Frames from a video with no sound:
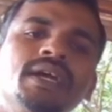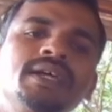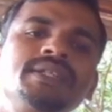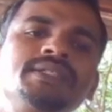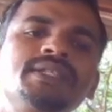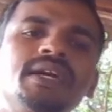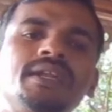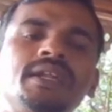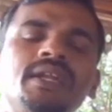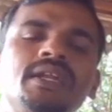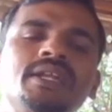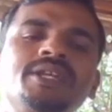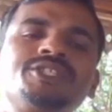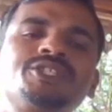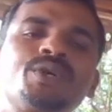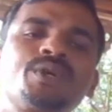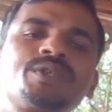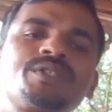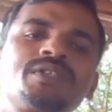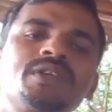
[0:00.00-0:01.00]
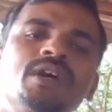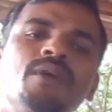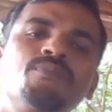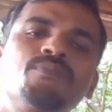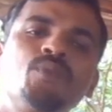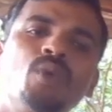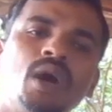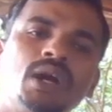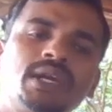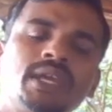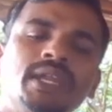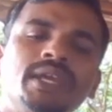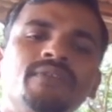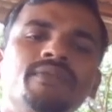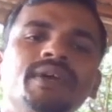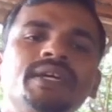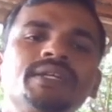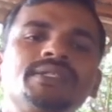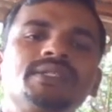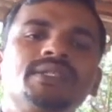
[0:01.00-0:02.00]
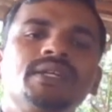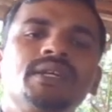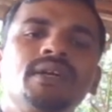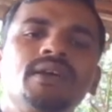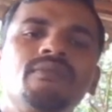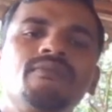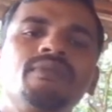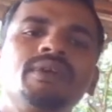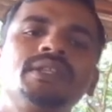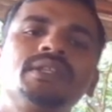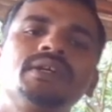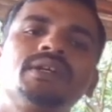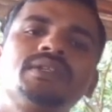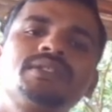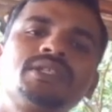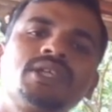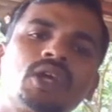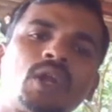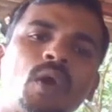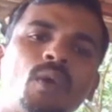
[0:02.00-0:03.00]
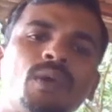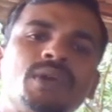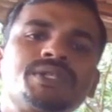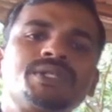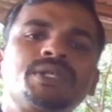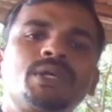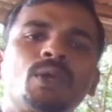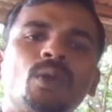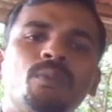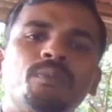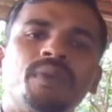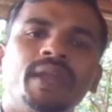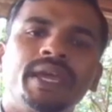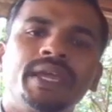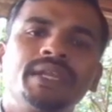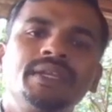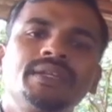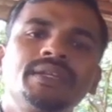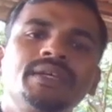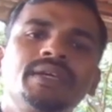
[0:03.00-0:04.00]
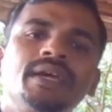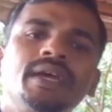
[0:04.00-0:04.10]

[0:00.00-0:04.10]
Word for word: it generally shows poor cleavage with 010 plane